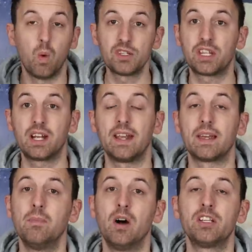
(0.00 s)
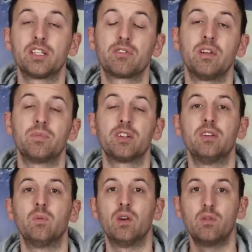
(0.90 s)
Once you click, my
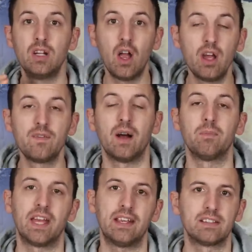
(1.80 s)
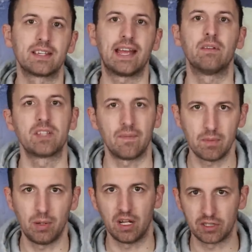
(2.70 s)
description will live update to count up
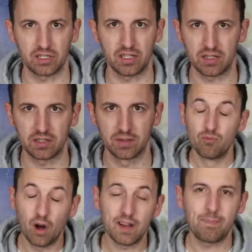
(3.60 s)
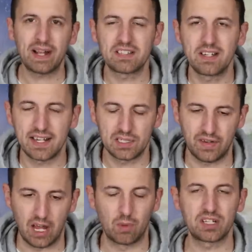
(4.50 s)
the purchases. Right, back to today's
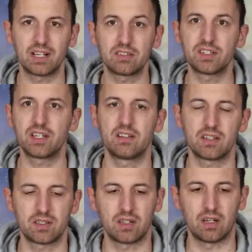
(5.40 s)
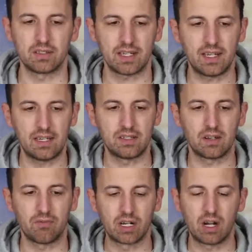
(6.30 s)
video, which, as I said at the start, is
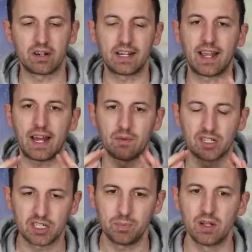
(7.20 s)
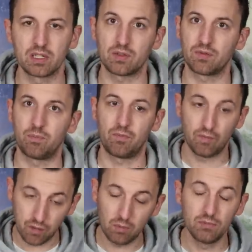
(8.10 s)
regarding a response
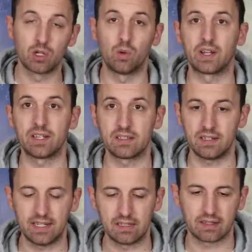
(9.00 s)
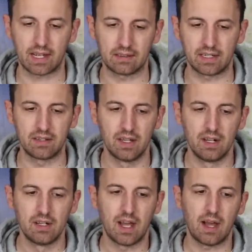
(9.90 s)
from talking to Leedskalnin
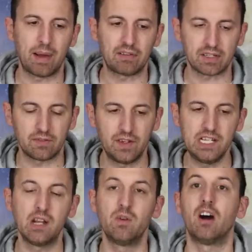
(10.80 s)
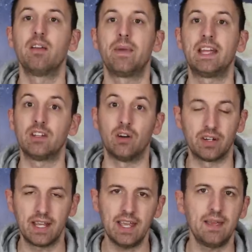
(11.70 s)
about a video I made
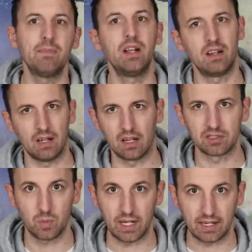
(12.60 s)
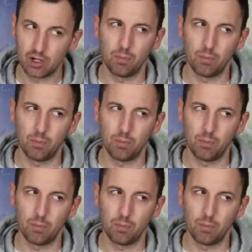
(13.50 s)
on him last week.